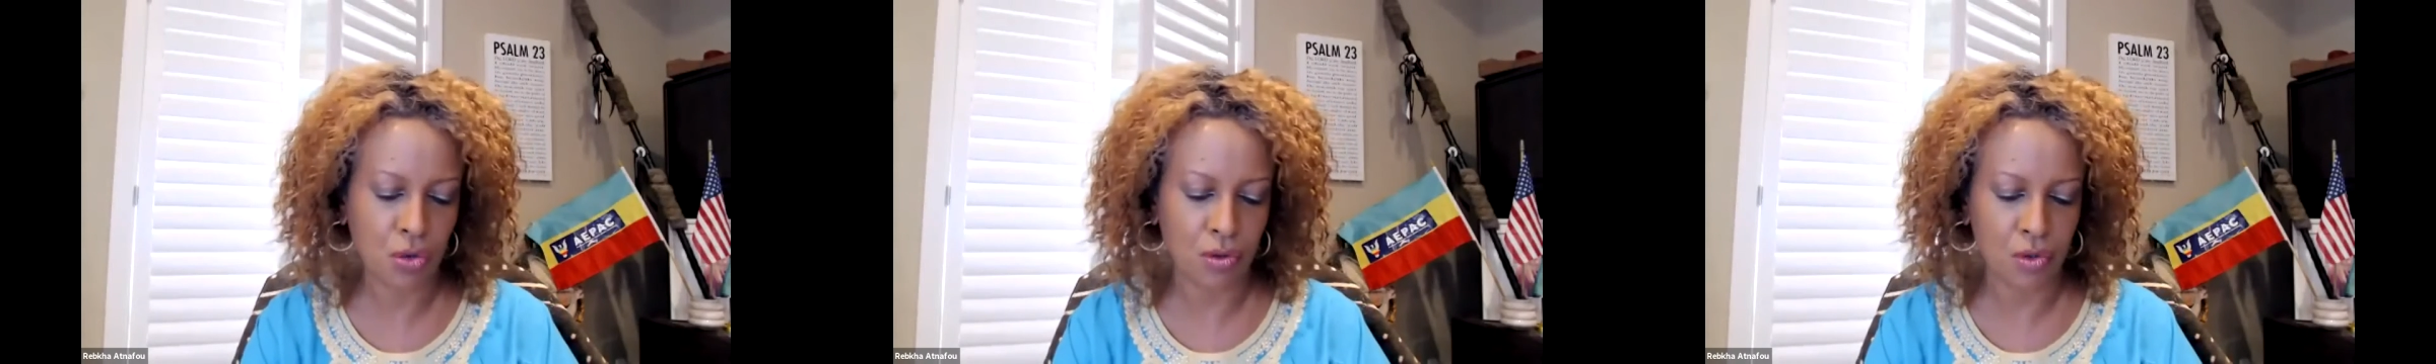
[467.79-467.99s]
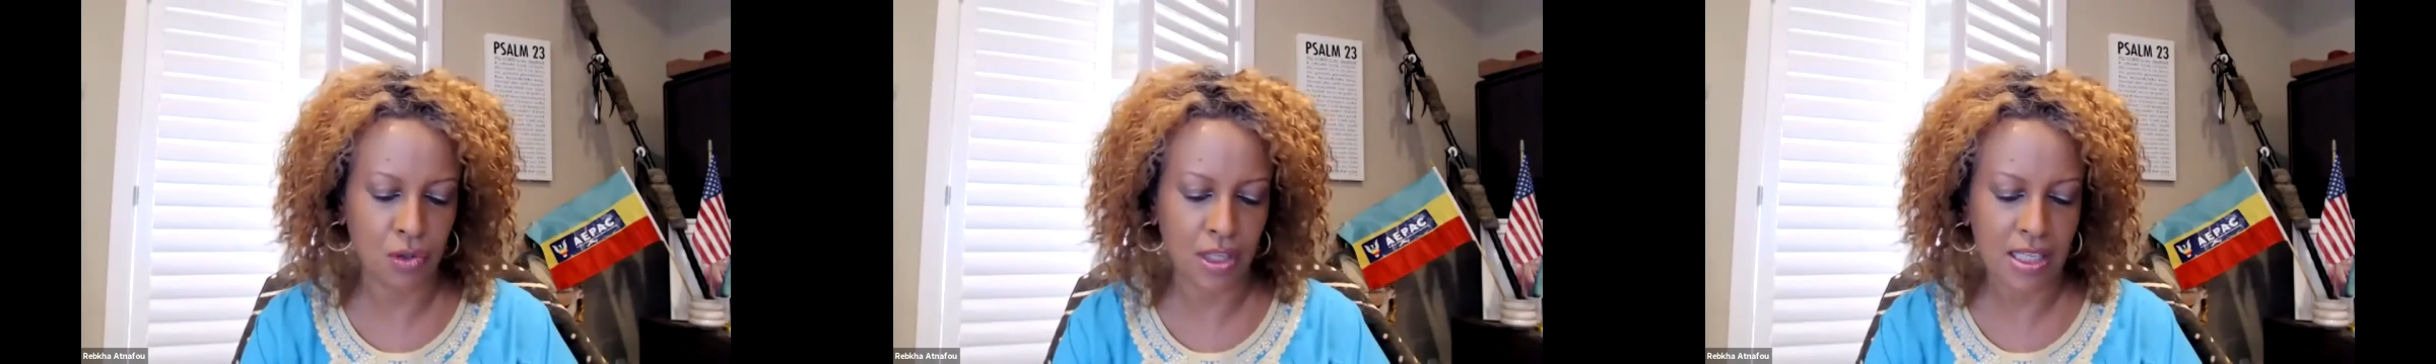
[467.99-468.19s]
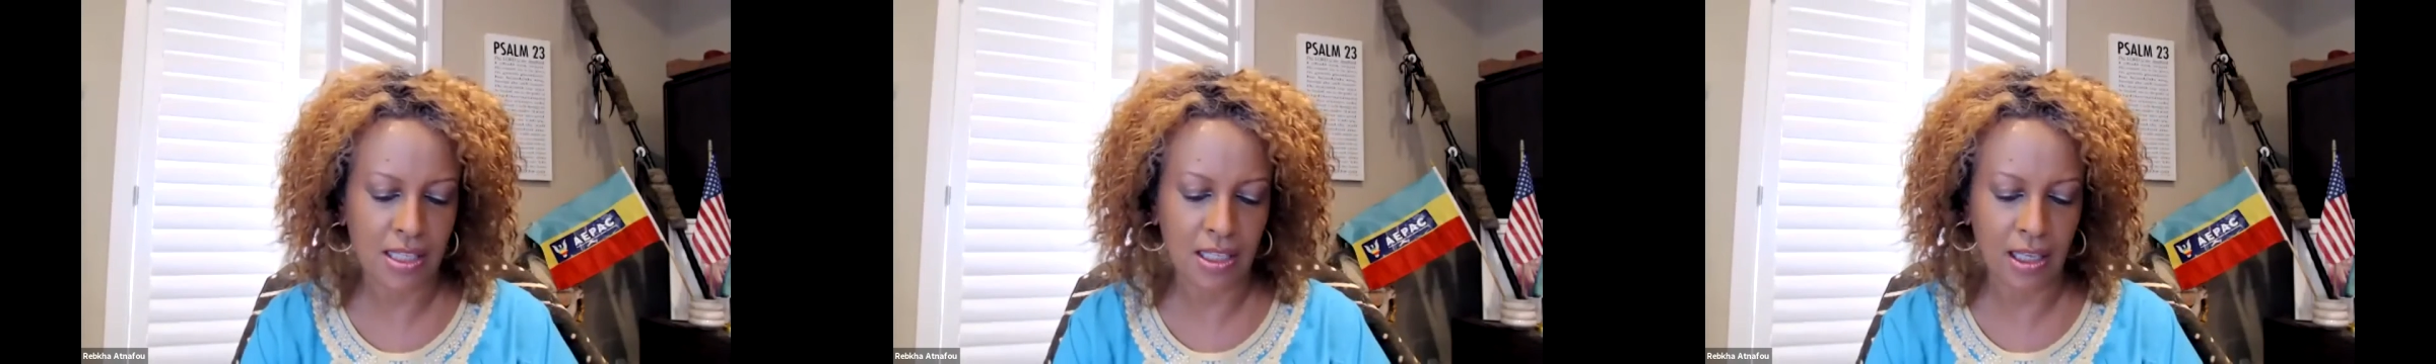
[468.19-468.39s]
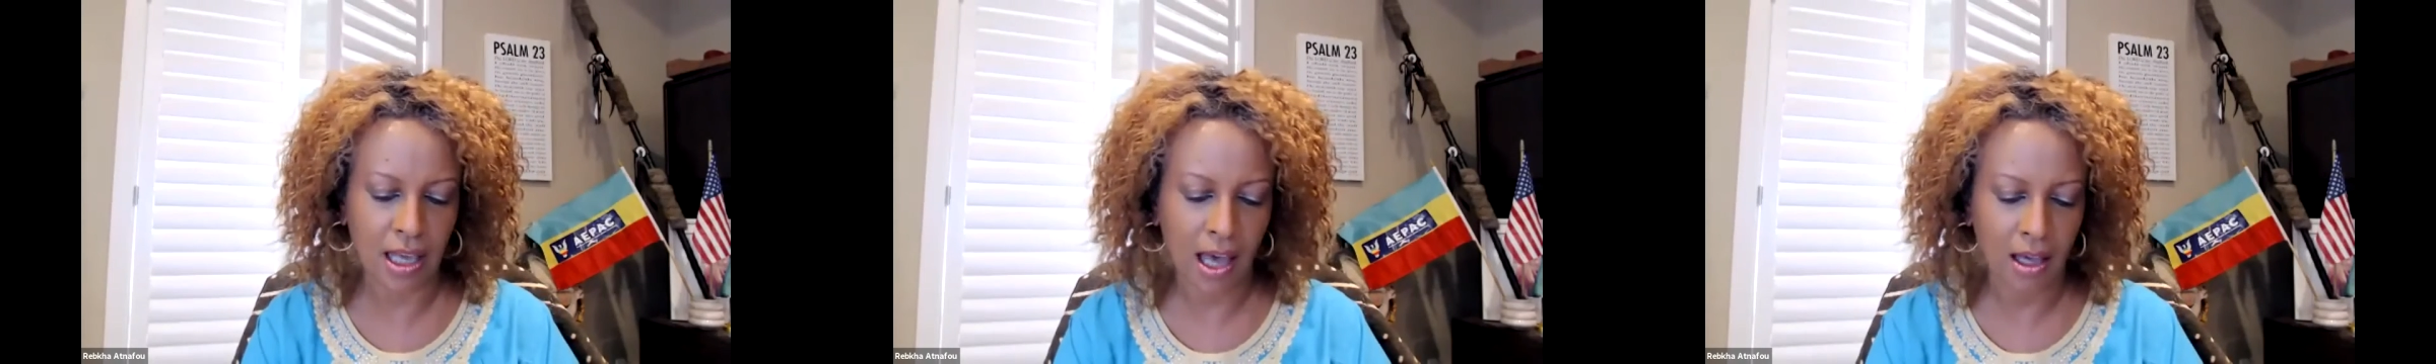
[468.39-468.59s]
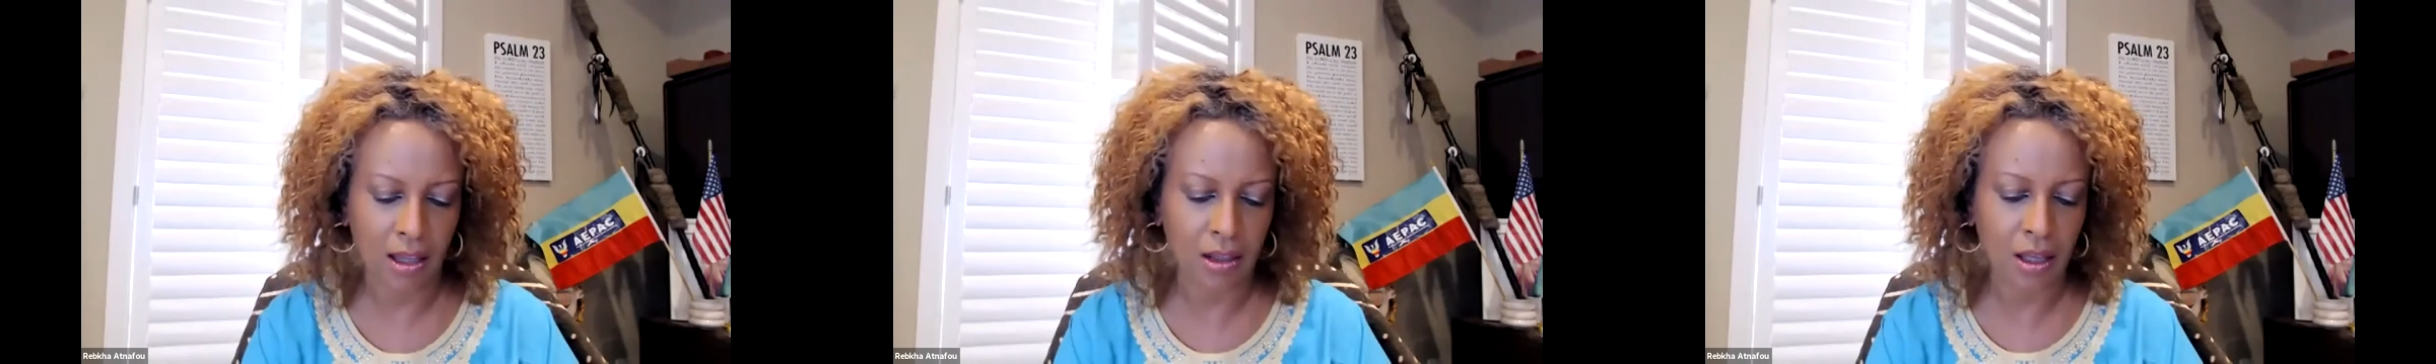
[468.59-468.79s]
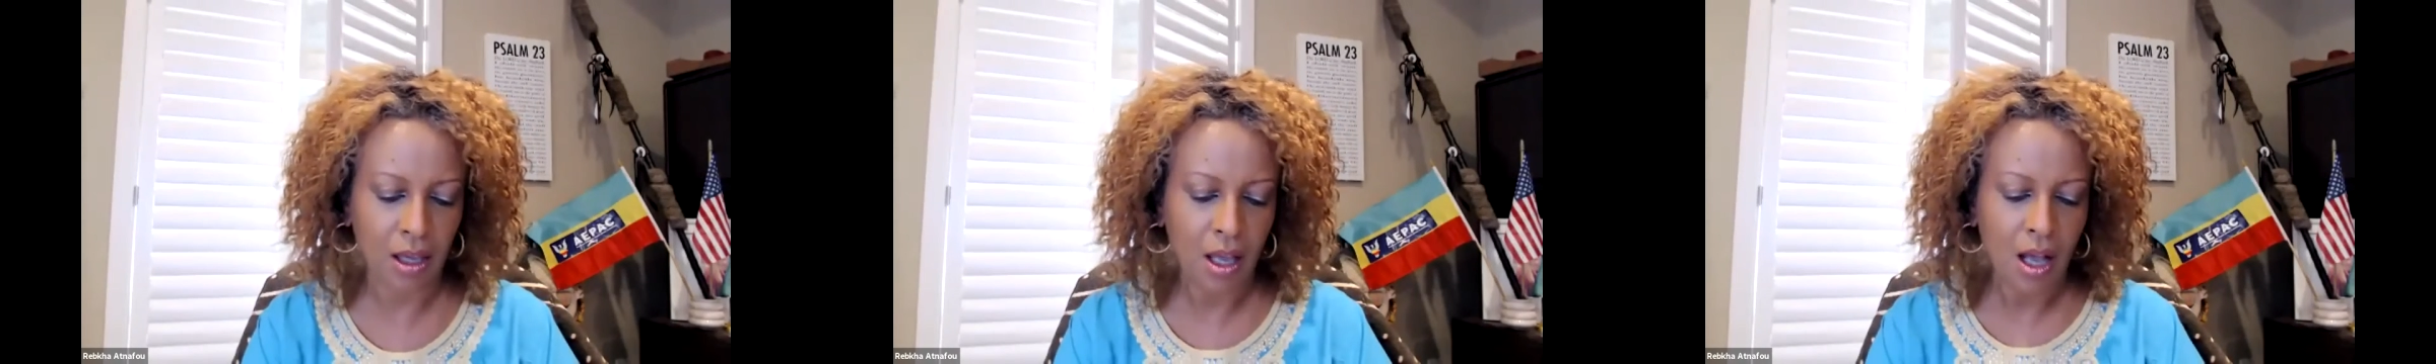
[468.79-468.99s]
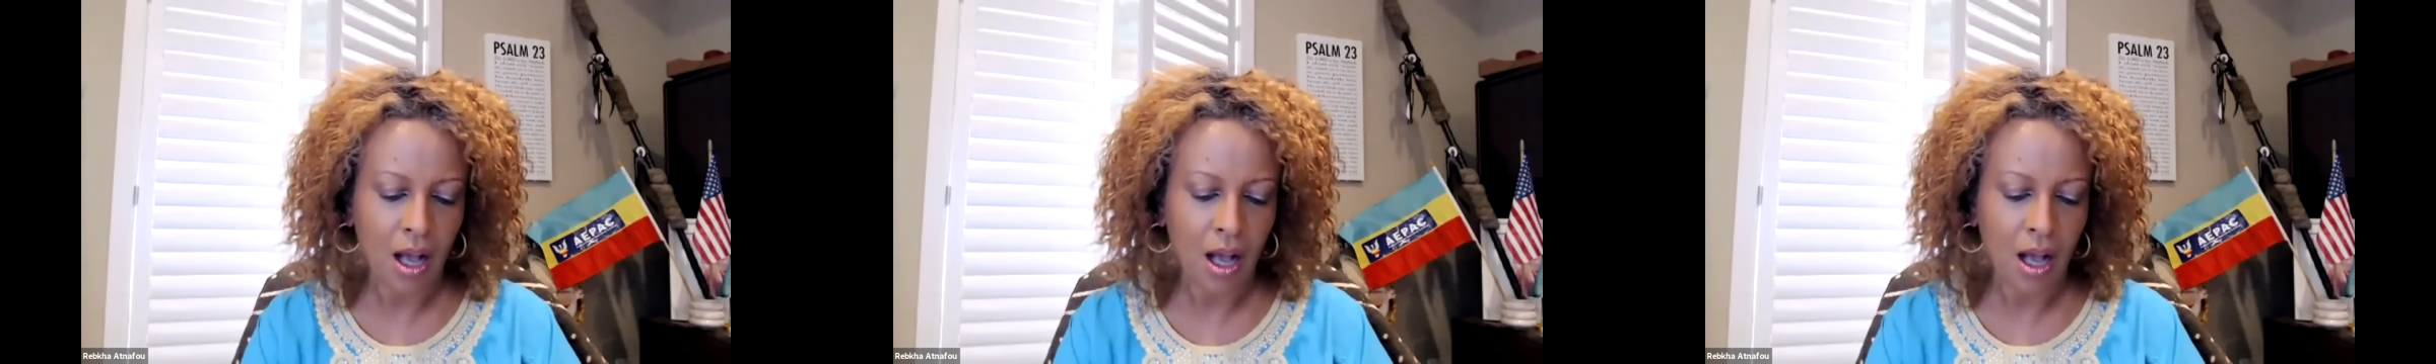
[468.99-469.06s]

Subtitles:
to addressing health.